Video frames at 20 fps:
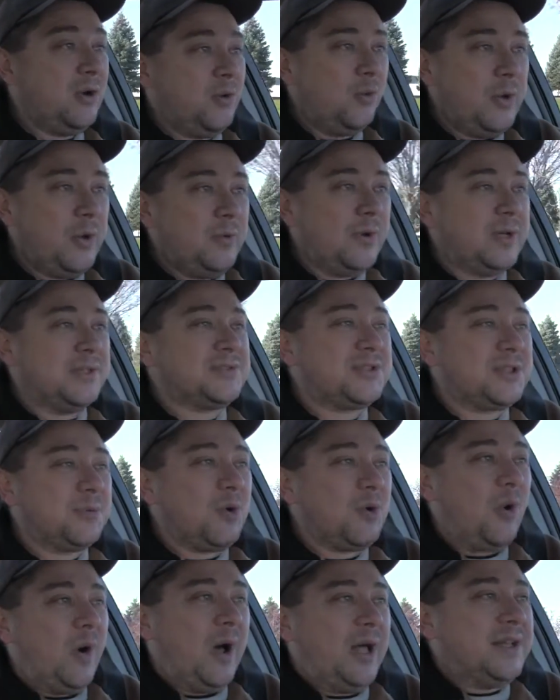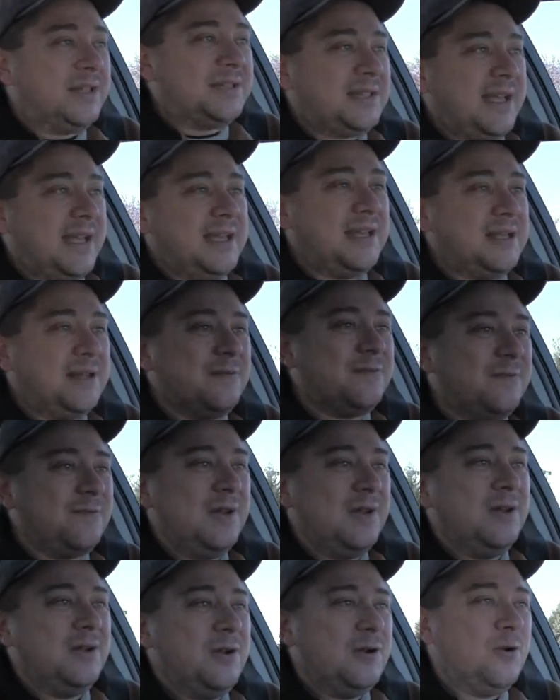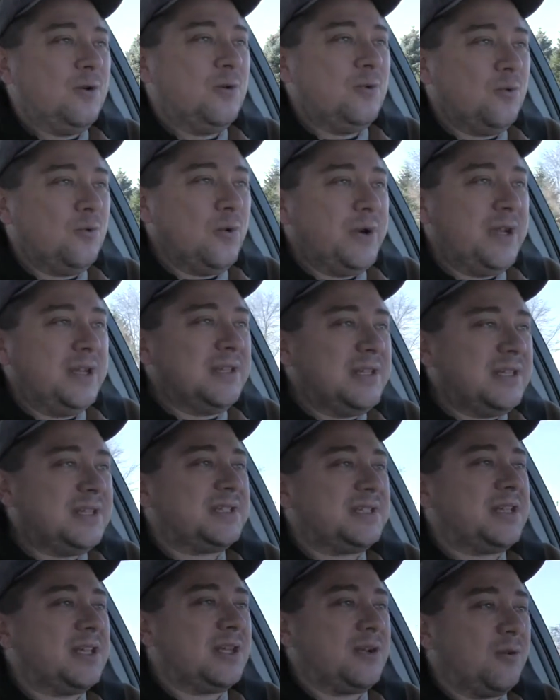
We want some quantitative, realistic